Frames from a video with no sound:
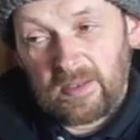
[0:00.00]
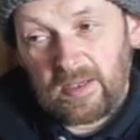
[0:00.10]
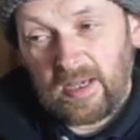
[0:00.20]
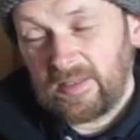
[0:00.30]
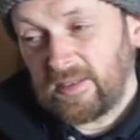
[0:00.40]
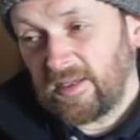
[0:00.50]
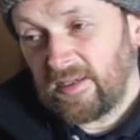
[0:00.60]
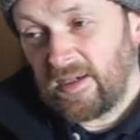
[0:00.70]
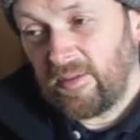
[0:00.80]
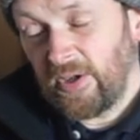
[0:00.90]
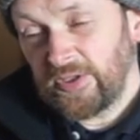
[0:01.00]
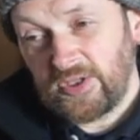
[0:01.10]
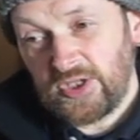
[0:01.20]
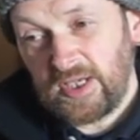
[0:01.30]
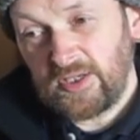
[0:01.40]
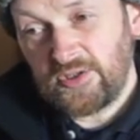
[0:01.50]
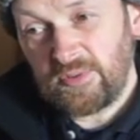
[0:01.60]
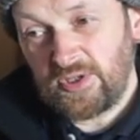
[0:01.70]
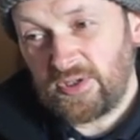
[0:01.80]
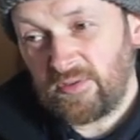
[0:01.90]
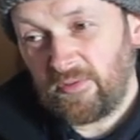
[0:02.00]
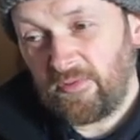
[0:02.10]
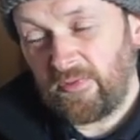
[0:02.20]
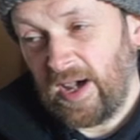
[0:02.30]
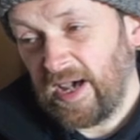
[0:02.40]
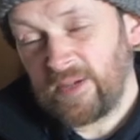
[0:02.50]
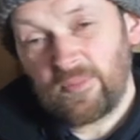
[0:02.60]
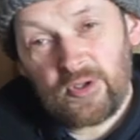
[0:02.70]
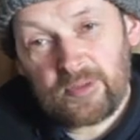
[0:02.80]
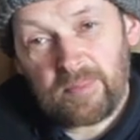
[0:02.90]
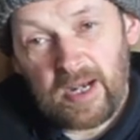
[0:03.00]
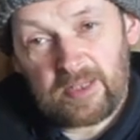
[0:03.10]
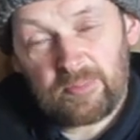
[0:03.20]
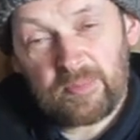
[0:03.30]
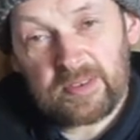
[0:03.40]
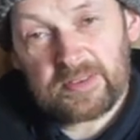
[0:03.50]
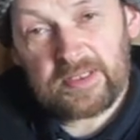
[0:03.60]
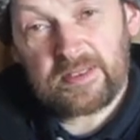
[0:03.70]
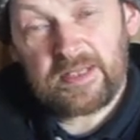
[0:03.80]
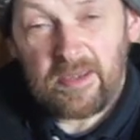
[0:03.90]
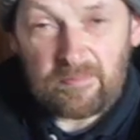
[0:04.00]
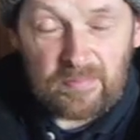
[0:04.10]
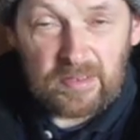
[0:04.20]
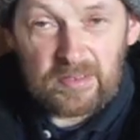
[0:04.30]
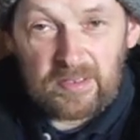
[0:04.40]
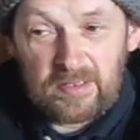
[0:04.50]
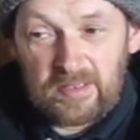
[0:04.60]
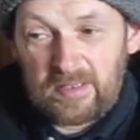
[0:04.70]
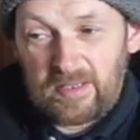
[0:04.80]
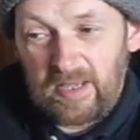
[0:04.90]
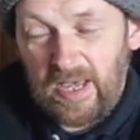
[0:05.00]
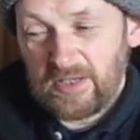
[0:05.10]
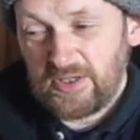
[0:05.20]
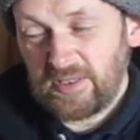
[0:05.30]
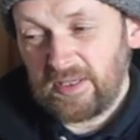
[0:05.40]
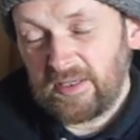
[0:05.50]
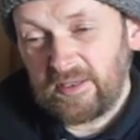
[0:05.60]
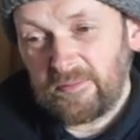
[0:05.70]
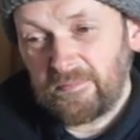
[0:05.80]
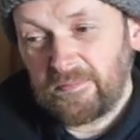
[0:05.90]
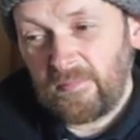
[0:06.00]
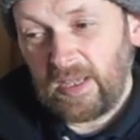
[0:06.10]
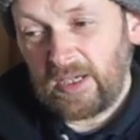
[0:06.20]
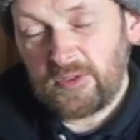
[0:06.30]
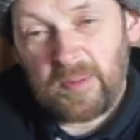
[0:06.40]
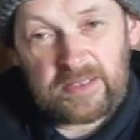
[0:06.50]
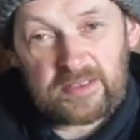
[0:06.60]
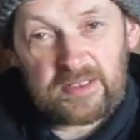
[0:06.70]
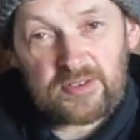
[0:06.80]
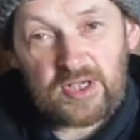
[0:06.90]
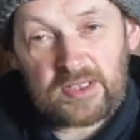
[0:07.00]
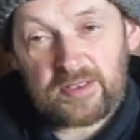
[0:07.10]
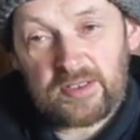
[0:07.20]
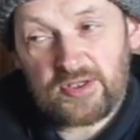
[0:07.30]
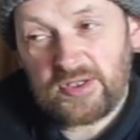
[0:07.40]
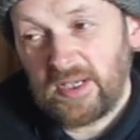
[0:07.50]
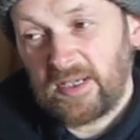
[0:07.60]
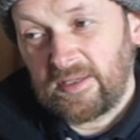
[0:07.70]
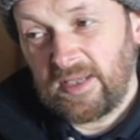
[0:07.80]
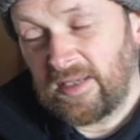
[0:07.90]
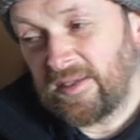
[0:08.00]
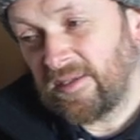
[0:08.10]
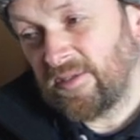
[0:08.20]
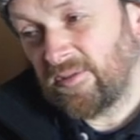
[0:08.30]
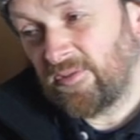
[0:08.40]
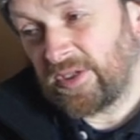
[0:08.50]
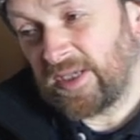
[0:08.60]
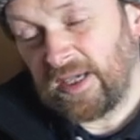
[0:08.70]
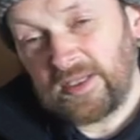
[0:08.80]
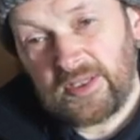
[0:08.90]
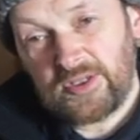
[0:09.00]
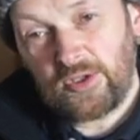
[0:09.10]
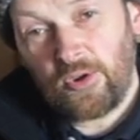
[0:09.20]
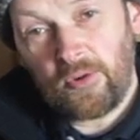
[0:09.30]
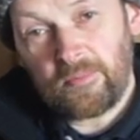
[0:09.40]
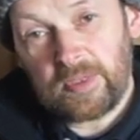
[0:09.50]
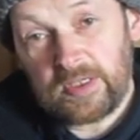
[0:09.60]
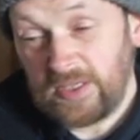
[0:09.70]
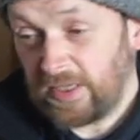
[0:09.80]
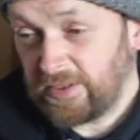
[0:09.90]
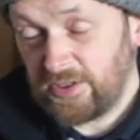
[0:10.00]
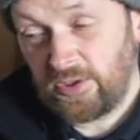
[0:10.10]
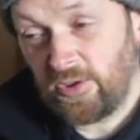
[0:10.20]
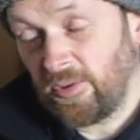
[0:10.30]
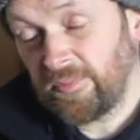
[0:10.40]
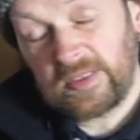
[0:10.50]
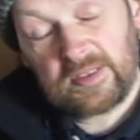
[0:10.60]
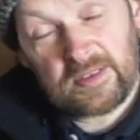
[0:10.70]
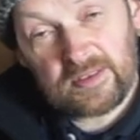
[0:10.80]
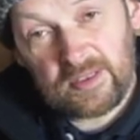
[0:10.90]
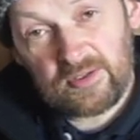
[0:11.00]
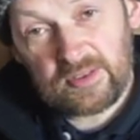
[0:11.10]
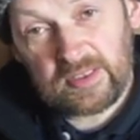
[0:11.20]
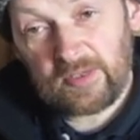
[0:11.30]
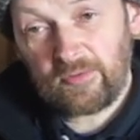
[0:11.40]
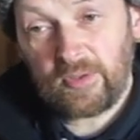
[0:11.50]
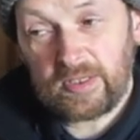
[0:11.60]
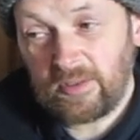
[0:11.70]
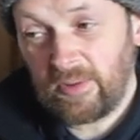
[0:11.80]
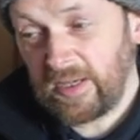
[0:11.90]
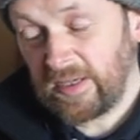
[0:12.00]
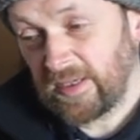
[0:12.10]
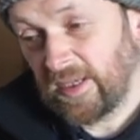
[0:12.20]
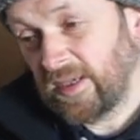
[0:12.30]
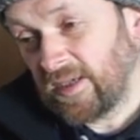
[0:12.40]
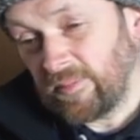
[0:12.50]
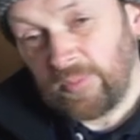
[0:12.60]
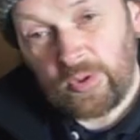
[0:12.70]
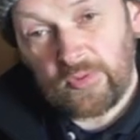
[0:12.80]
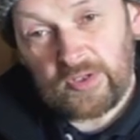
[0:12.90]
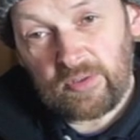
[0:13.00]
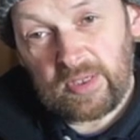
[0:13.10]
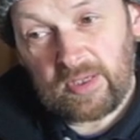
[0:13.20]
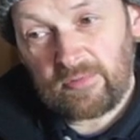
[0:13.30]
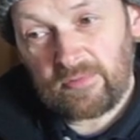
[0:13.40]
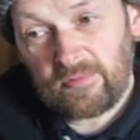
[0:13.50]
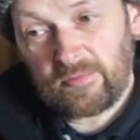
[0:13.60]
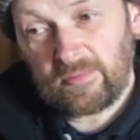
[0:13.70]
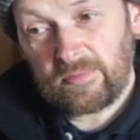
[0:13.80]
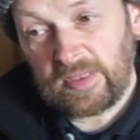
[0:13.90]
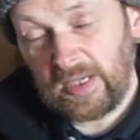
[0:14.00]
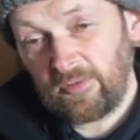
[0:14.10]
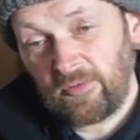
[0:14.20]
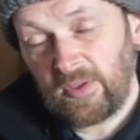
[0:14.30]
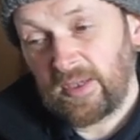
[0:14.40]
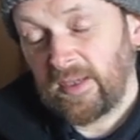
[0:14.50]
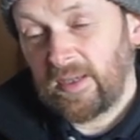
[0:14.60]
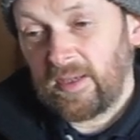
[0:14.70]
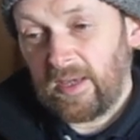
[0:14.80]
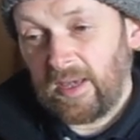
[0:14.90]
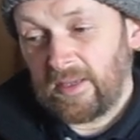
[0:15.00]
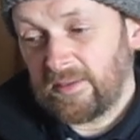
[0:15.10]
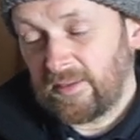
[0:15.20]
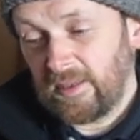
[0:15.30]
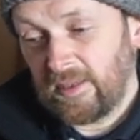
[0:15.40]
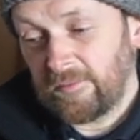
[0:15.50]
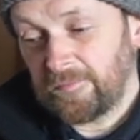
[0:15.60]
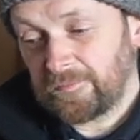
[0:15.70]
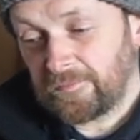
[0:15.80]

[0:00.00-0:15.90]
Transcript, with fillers: And the uh, amount of change was far more palpable to them as the expatriate Shetlanders than for the islanders at home because the islanders at home they'd continued to live where they were, improve their way of life, and um,